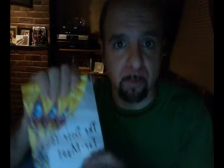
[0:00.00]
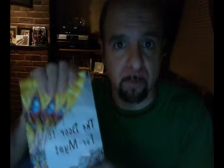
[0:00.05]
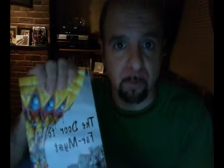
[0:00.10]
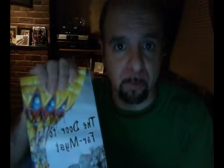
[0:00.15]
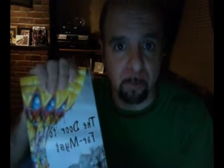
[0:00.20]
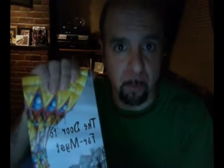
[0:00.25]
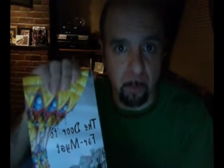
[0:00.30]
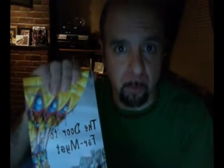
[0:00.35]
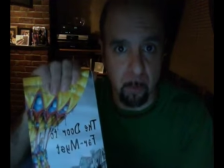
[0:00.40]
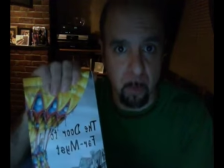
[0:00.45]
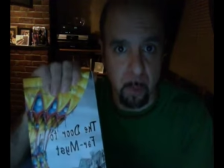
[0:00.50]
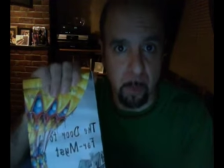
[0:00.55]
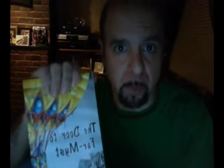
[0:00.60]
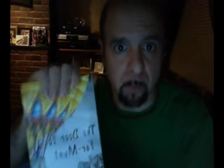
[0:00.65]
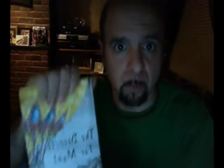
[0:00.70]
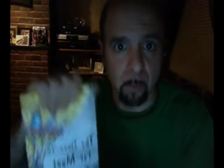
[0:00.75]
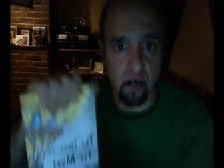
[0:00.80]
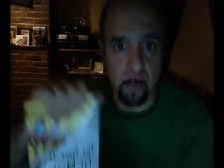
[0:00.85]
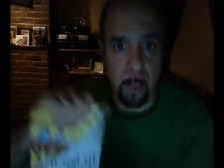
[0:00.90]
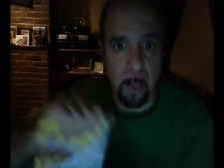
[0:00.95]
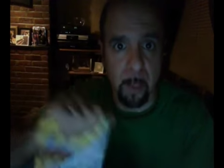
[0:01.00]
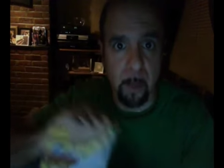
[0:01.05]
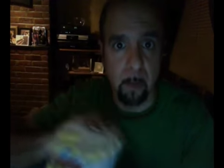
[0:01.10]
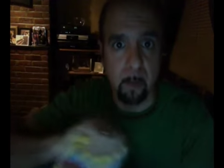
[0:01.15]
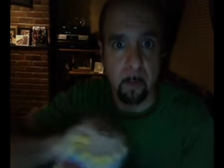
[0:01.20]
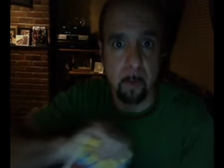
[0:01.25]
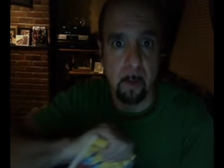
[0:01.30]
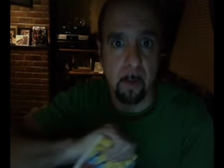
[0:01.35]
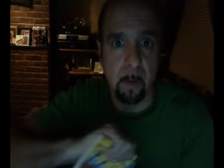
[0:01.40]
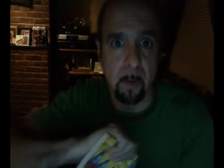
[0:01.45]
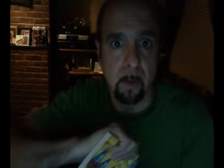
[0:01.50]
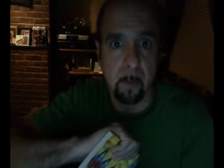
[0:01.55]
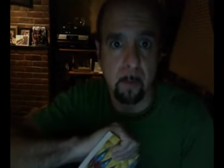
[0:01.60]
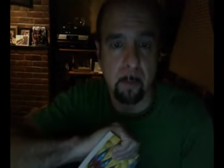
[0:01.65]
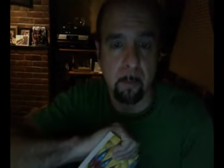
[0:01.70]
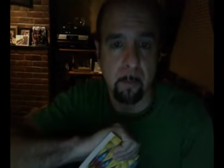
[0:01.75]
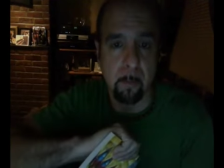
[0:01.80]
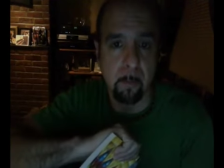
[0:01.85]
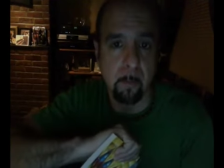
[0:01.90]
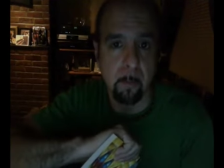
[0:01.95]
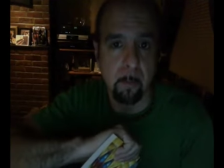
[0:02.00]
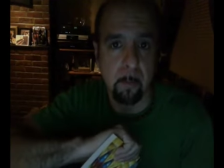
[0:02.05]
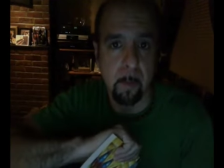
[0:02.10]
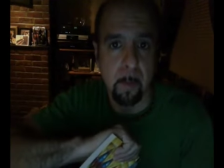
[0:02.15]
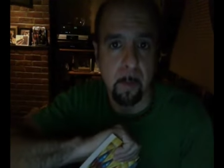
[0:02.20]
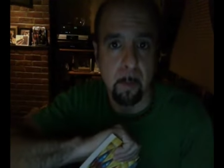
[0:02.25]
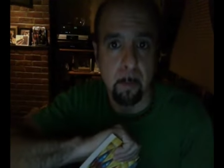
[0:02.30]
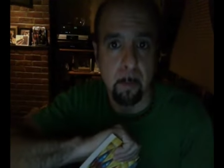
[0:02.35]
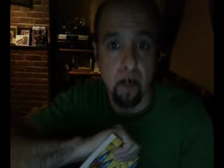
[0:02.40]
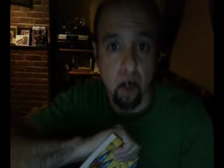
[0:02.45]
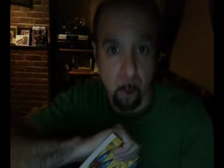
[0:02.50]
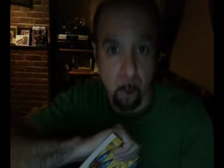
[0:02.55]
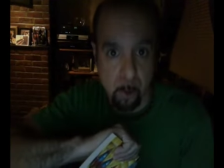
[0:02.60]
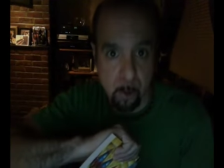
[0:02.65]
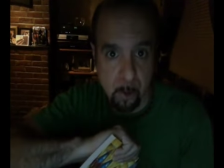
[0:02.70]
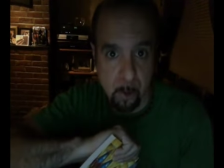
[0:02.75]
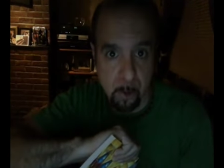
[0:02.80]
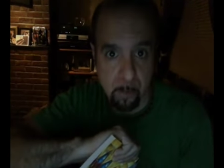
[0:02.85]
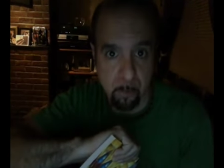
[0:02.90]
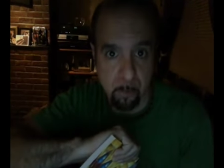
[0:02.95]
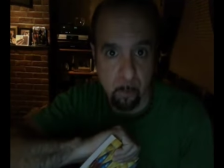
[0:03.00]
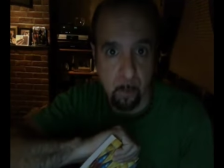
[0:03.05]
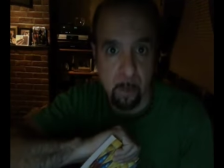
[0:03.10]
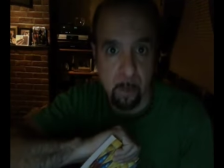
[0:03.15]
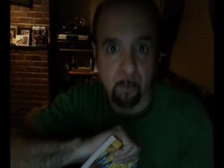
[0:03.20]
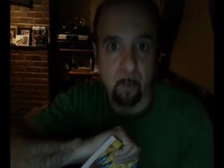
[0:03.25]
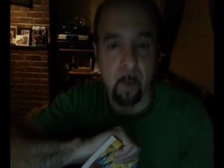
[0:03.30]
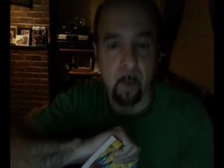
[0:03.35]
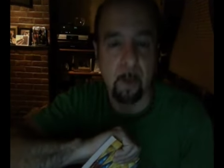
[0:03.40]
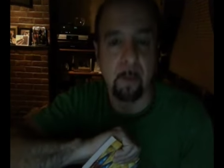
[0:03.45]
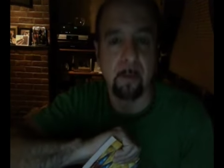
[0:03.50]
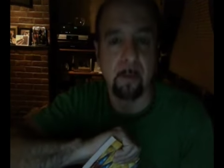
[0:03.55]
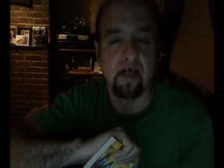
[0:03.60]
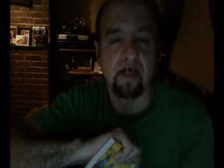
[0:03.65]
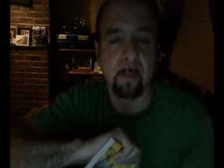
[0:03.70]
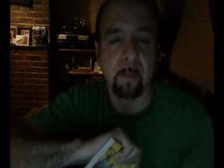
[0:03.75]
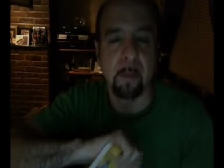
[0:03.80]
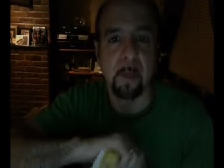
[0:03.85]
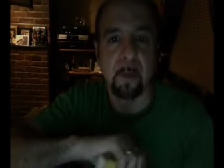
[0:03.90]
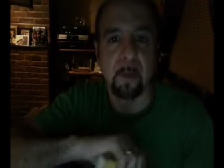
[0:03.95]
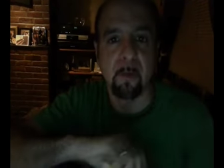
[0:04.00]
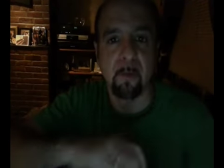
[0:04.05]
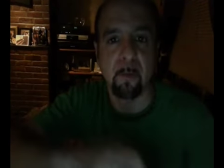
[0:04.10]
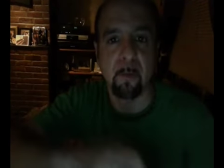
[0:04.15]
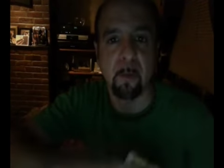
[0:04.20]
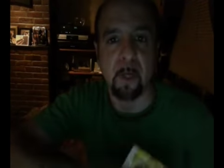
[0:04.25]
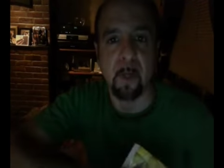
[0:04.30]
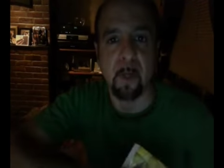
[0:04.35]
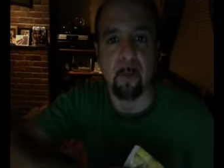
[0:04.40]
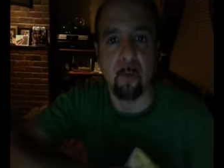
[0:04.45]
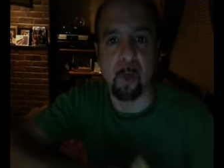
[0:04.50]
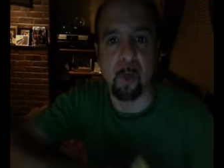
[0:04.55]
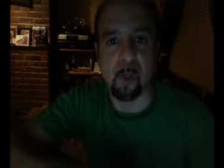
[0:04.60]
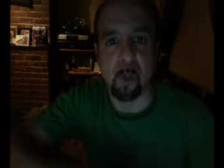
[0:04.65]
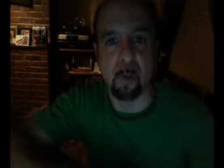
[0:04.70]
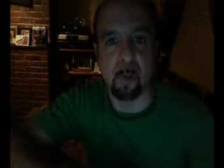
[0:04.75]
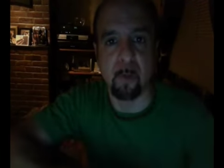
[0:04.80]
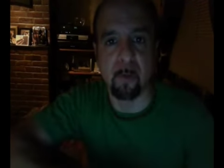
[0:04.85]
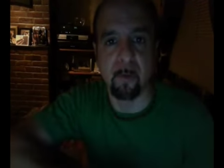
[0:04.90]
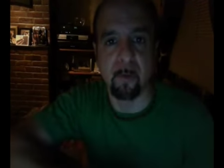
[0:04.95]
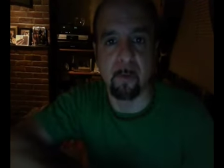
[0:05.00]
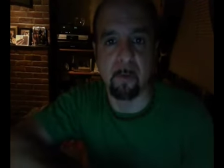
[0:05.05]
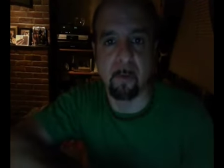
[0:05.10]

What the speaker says: Starbright will be out in March of 2012 by Zumaya Thresholds.